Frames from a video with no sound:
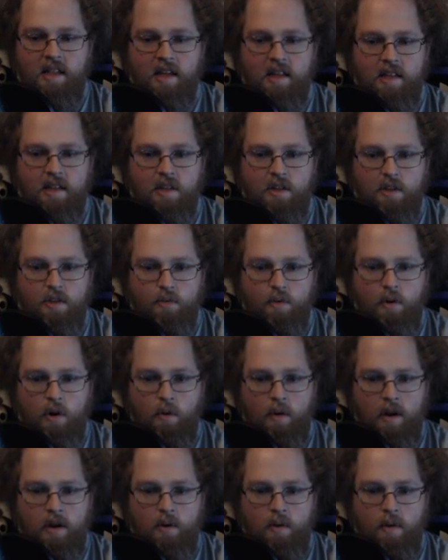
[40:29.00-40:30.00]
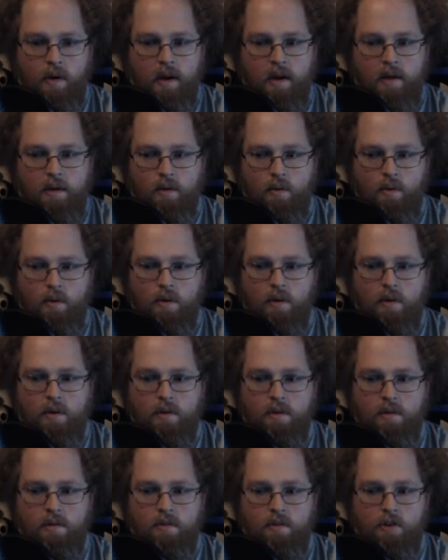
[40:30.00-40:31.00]
likely to throw right away,
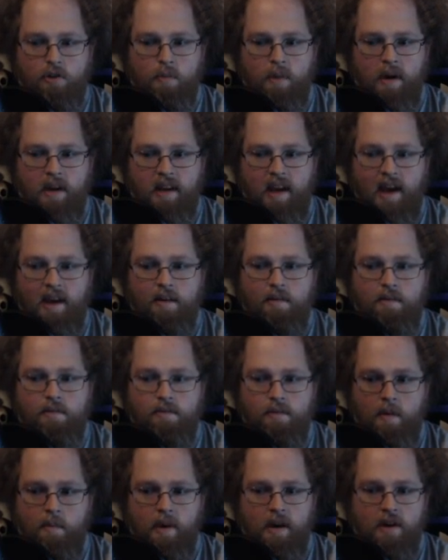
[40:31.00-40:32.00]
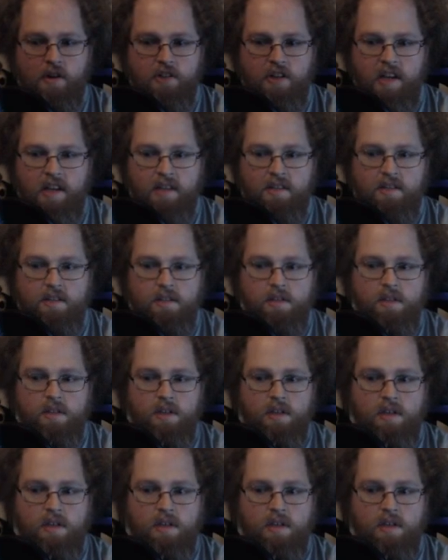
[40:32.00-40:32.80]
or you might have a better chance.